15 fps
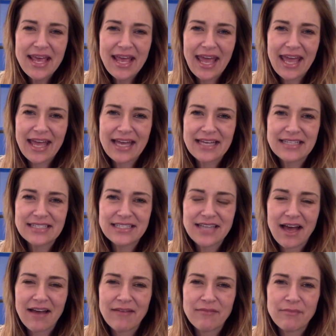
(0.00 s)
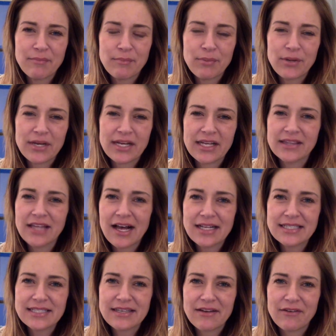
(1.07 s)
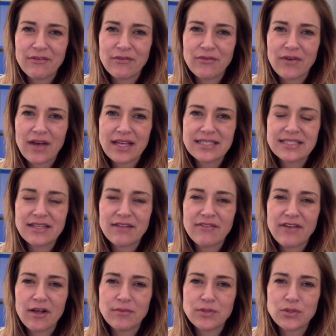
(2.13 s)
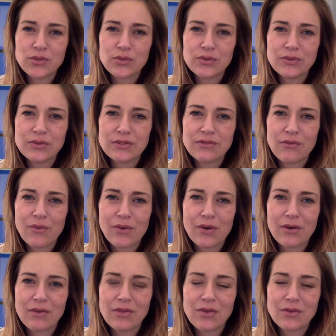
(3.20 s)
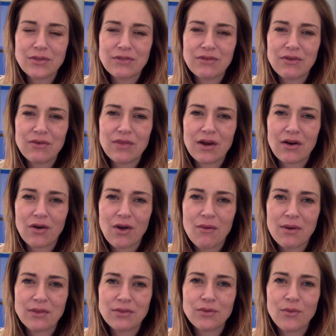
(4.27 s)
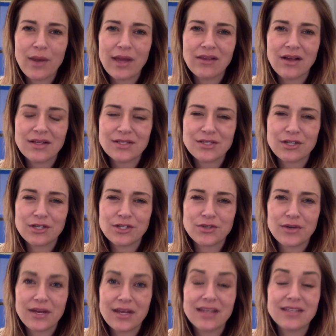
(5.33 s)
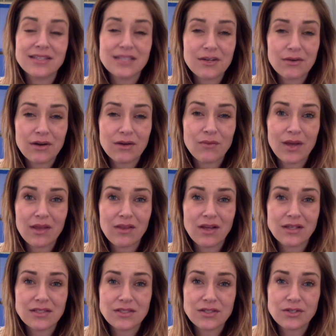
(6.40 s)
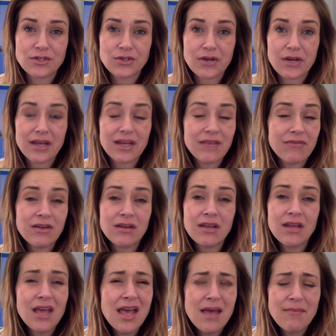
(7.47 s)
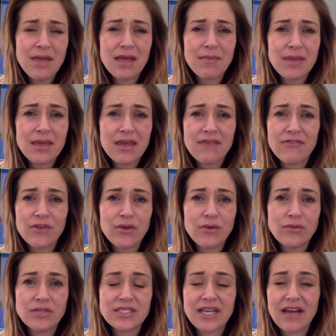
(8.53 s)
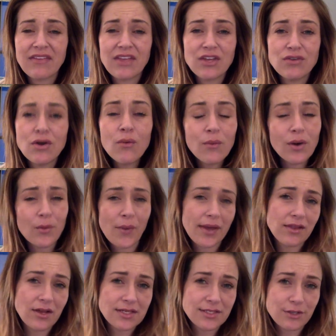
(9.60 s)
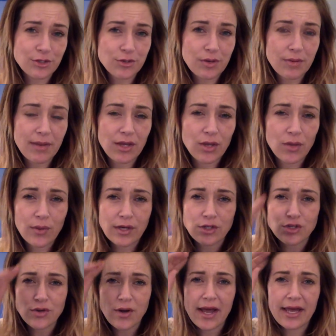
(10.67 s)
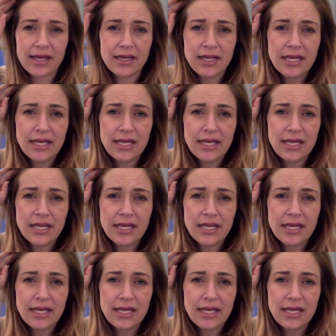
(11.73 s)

and I'm putting lots of self-help tools for those of you that are going through weight loss surgery, considering weight loss surgery, and even maybe if you decide that you don't want weight loss surgery, but you want to try it